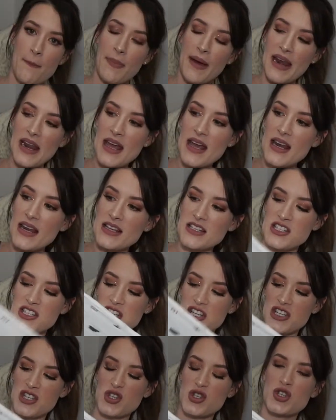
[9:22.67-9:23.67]
But it is
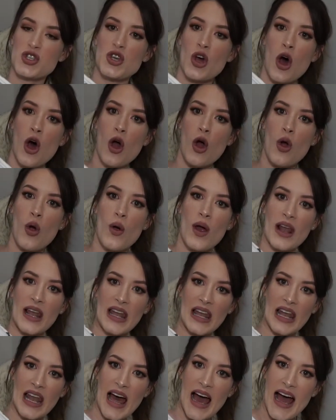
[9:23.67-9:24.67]
just so
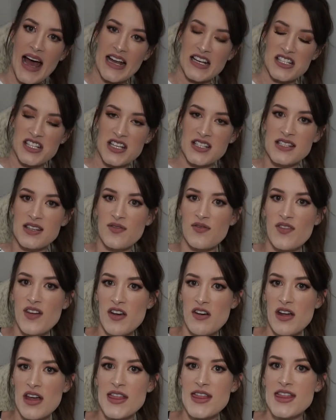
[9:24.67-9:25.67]
large. It's a
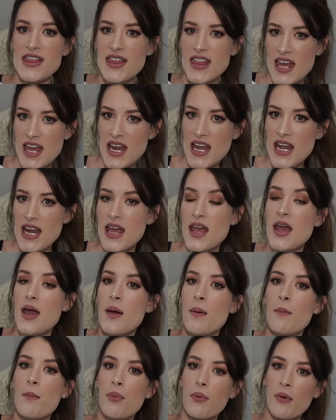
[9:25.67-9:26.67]
very thin,
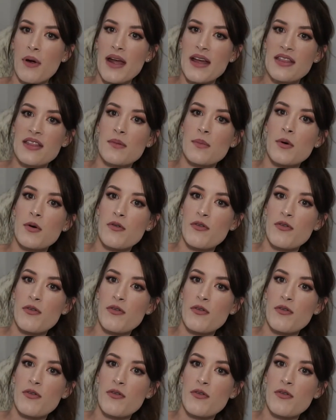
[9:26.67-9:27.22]
breathable